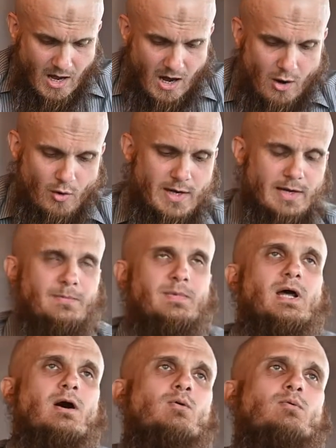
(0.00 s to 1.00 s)
Okay,
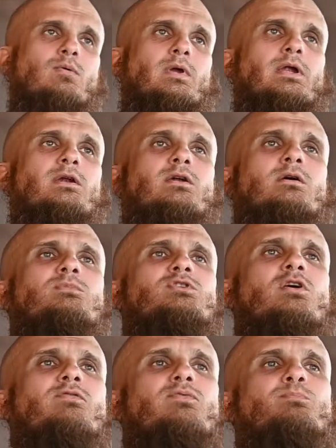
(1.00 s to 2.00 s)
now in terms
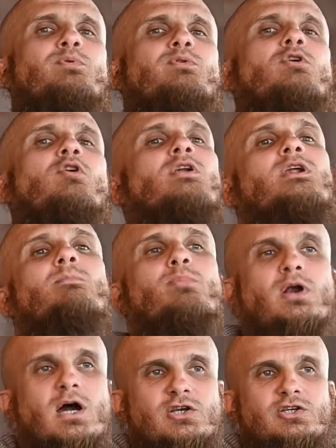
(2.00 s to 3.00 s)
of content
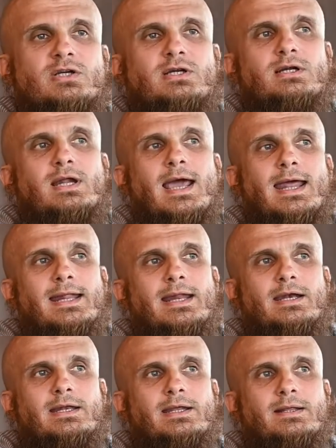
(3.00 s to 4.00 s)
production and
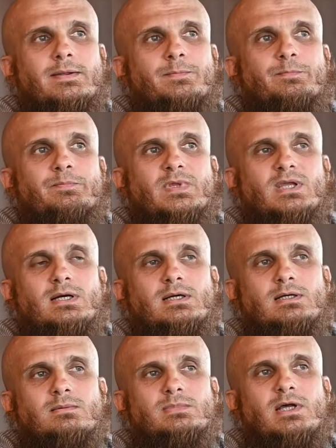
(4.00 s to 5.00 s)
editing,
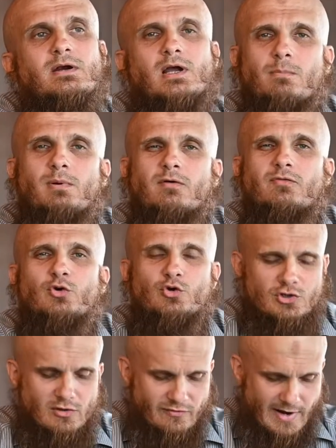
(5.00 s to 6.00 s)
there are a couple of
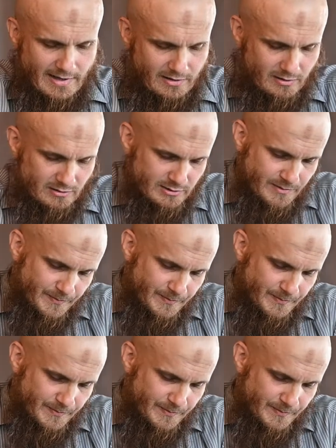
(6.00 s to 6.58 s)
crucial factors.